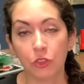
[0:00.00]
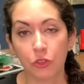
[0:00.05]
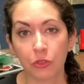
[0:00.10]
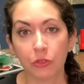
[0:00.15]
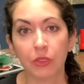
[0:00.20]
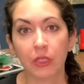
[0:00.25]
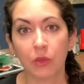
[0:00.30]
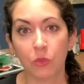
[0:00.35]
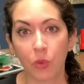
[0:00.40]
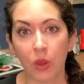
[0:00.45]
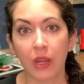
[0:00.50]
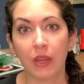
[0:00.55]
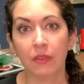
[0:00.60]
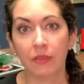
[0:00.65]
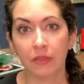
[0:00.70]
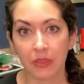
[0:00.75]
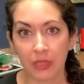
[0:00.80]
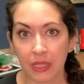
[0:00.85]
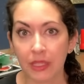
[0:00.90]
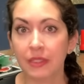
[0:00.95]
truly one
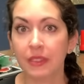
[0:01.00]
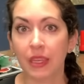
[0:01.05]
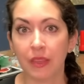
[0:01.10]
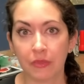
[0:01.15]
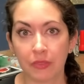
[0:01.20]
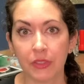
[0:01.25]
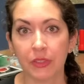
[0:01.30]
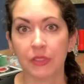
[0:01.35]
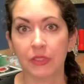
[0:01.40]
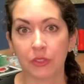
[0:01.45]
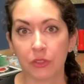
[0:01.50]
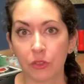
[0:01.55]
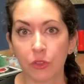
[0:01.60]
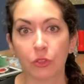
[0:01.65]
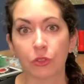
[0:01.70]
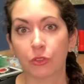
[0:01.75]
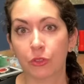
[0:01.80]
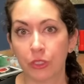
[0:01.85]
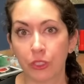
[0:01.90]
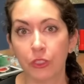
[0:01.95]
of the safest
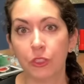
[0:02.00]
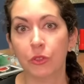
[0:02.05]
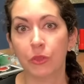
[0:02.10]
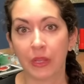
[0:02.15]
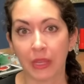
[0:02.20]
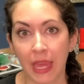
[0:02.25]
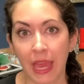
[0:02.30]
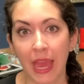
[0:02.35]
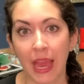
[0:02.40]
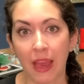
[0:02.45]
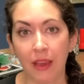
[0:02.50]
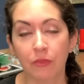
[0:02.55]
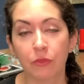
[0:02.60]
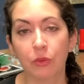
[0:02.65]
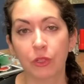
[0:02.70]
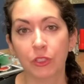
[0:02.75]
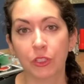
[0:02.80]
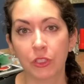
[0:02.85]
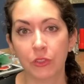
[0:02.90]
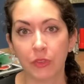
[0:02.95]
surgeries you can have,
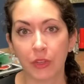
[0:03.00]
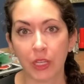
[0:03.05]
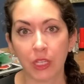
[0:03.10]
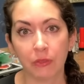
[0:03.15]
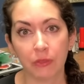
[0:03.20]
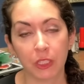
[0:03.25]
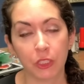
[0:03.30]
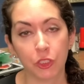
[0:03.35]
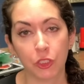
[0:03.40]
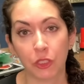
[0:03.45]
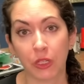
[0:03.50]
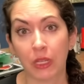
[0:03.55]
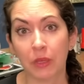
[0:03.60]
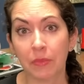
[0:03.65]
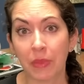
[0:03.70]
which is very reassuring,